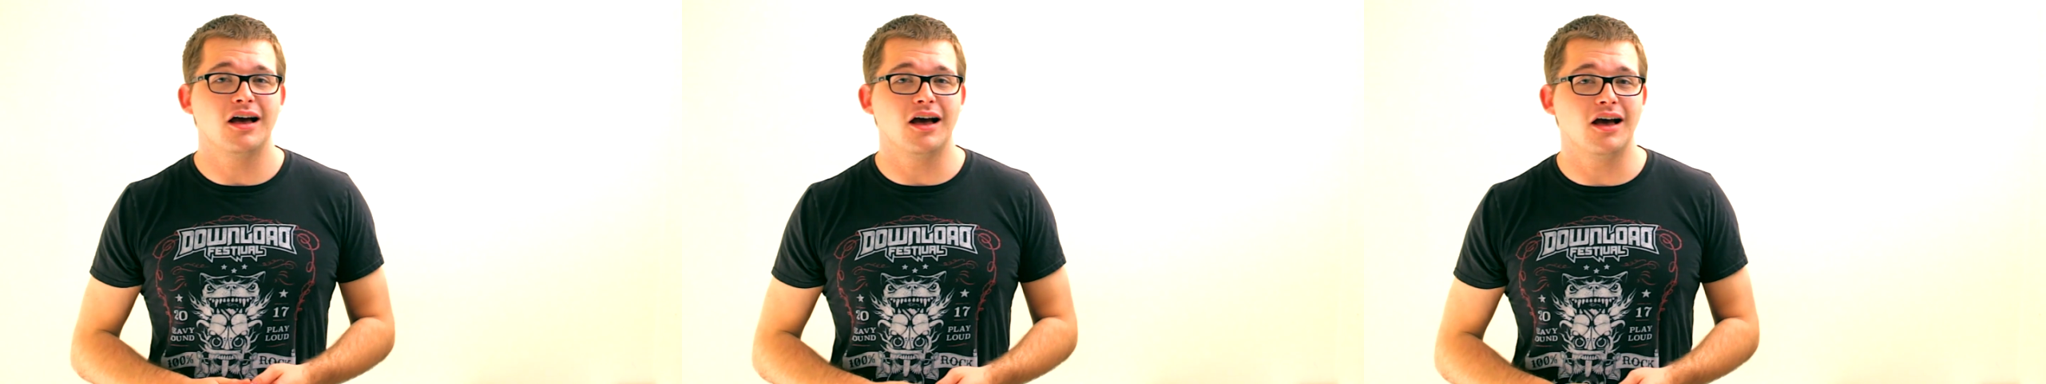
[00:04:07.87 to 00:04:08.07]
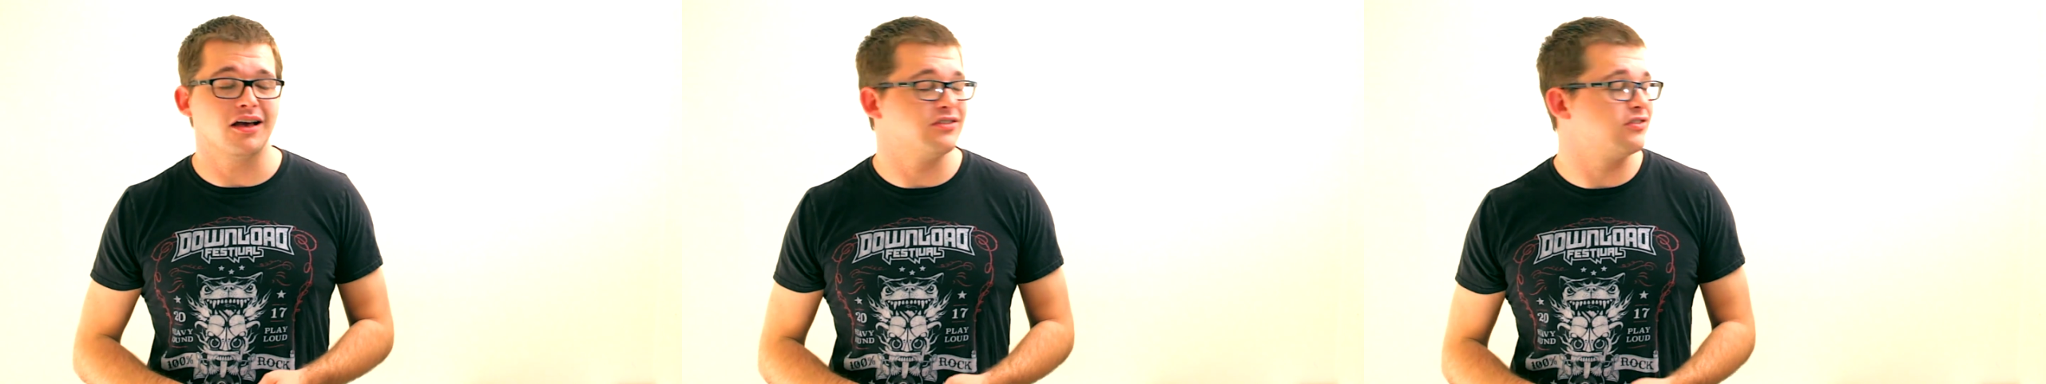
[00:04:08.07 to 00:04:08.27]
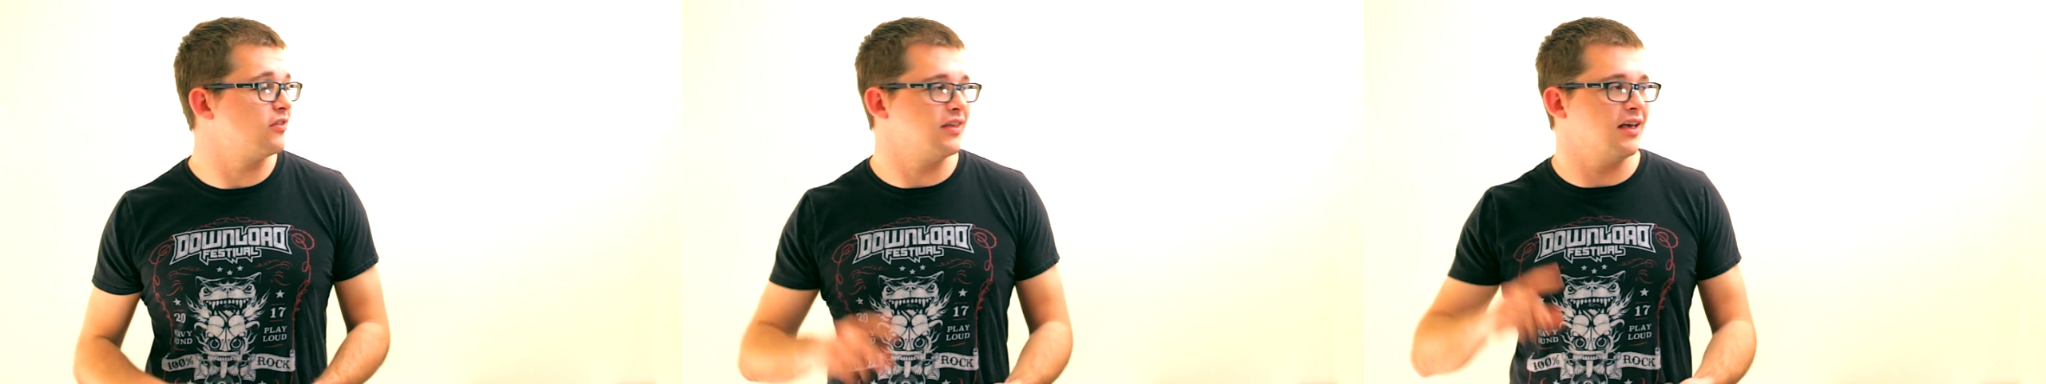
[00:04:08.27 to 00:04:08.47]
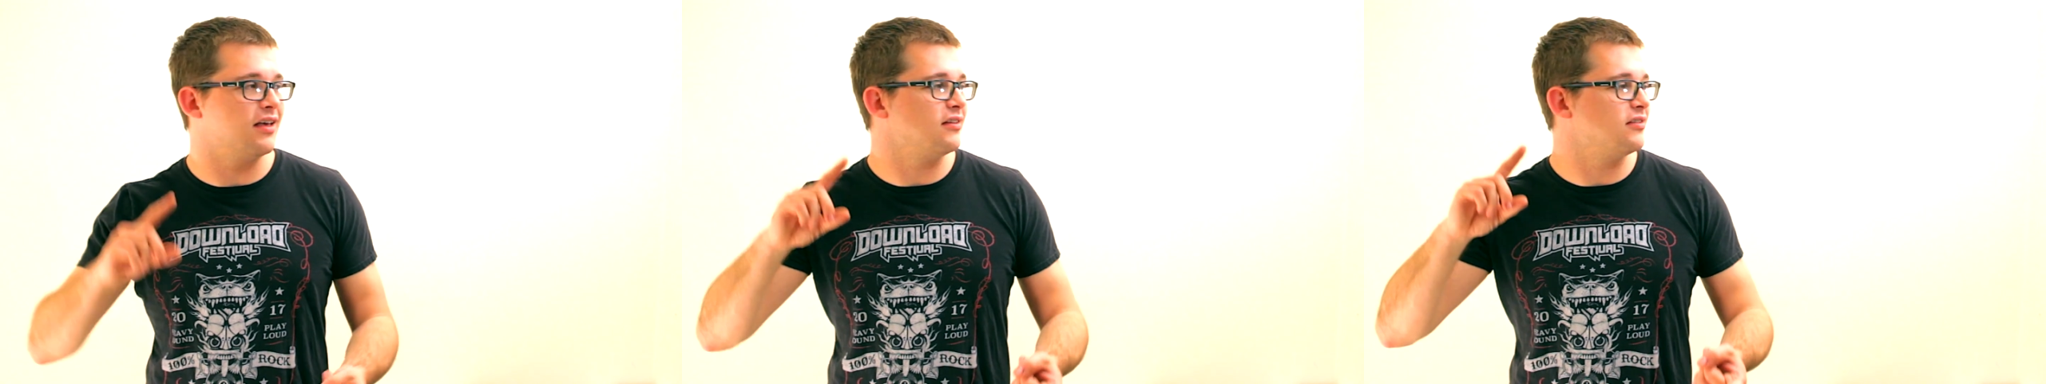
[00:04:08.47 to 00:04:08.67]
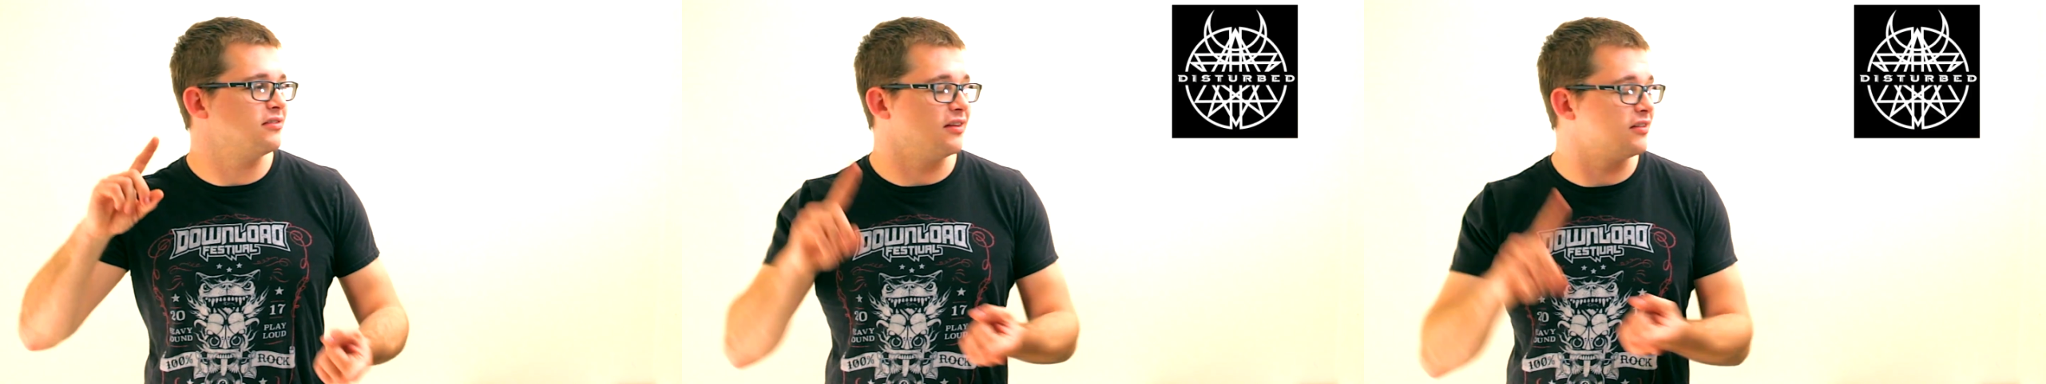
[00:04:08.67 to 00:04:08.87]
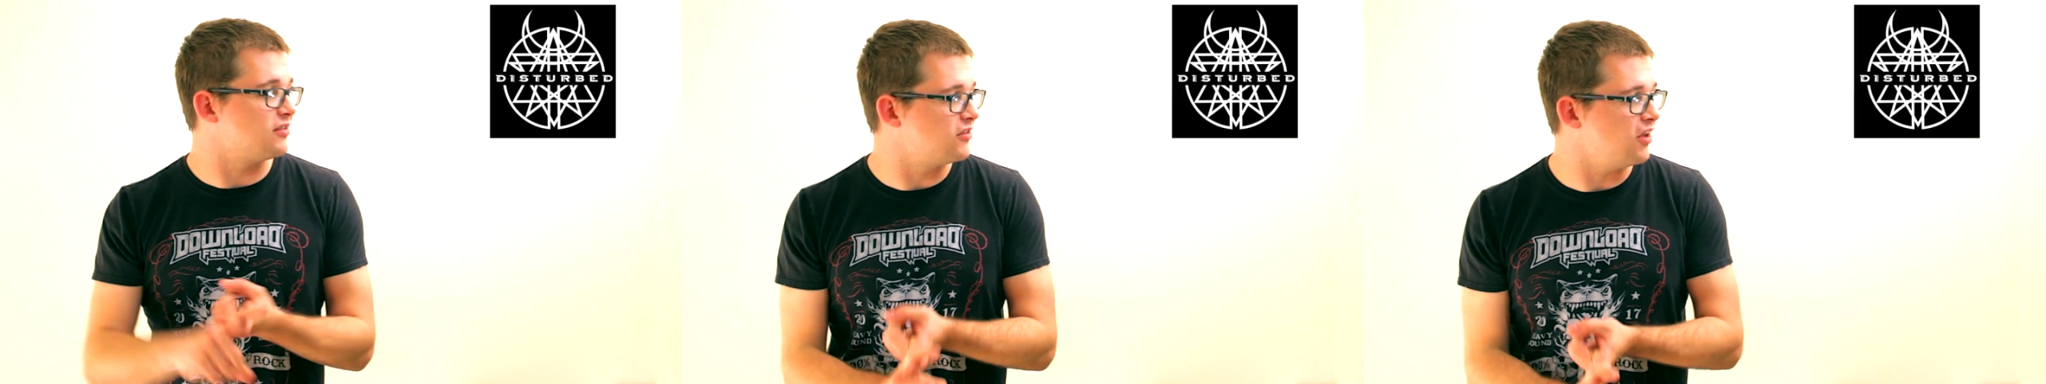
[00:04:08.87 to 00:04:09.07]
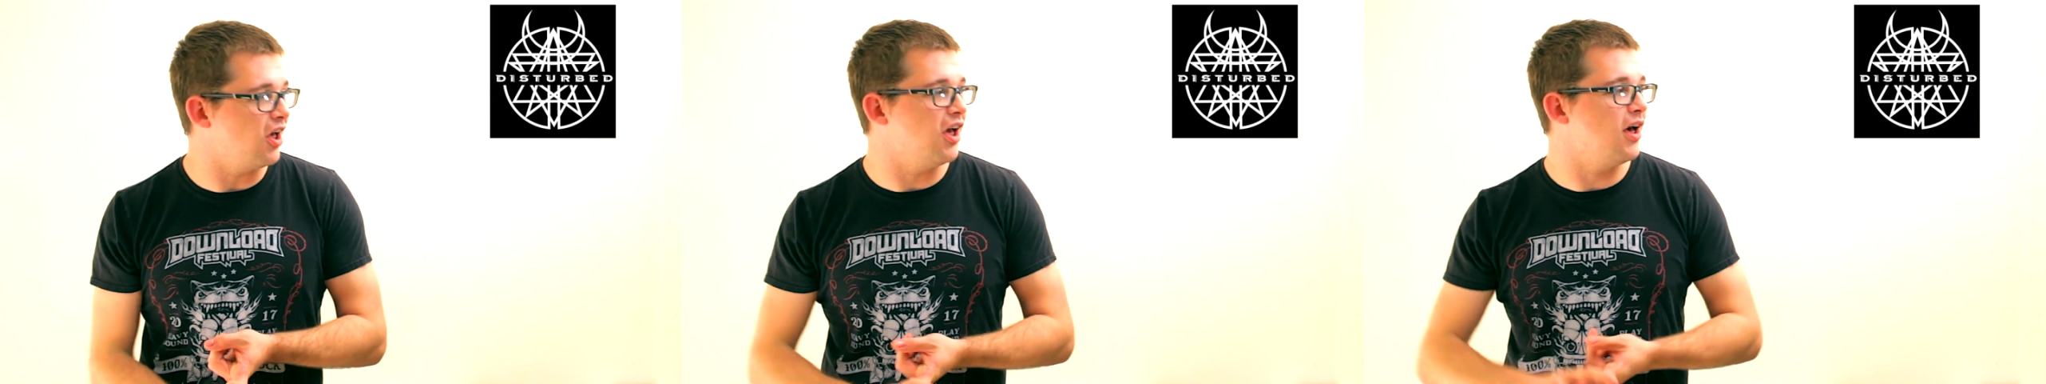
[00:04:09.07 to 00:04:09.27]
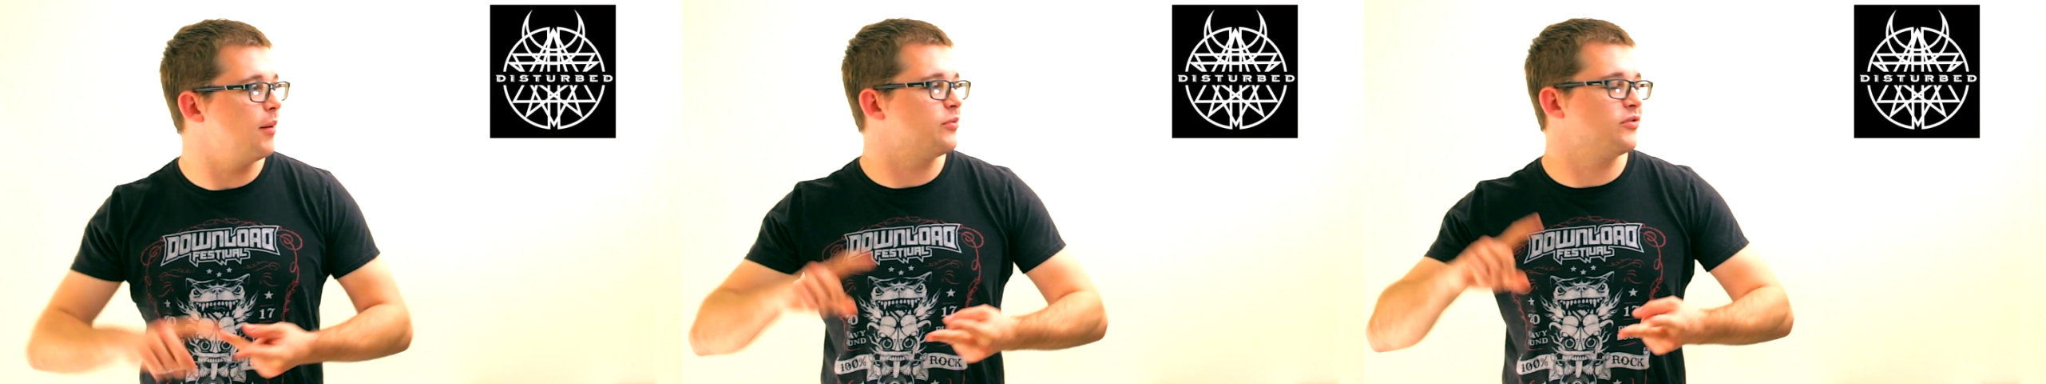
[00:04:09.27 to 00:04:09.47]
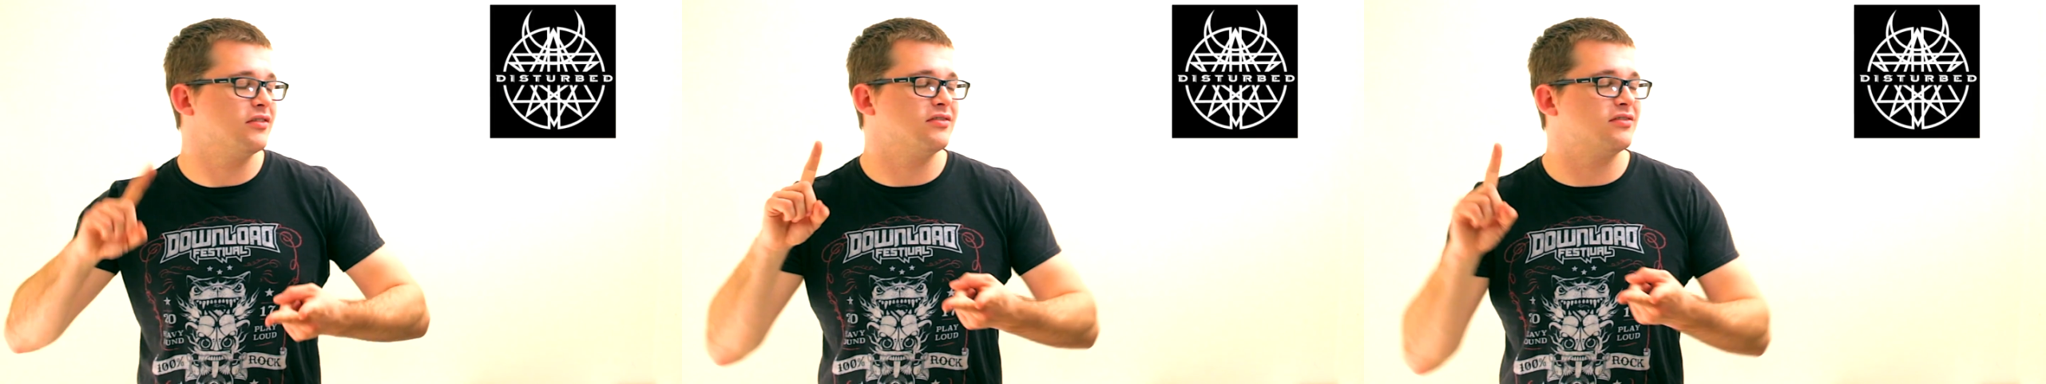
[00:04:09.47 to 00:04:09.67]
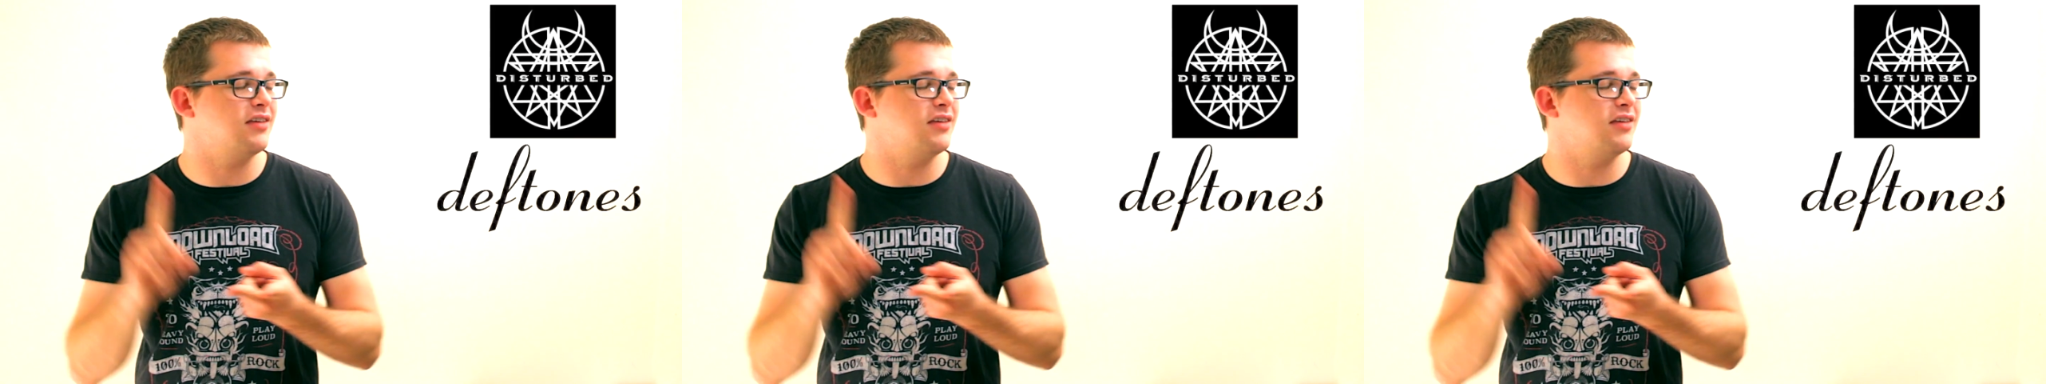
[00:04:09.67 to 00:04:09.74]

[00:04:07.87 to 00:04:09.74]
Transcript: Uh, so there's Disturbed,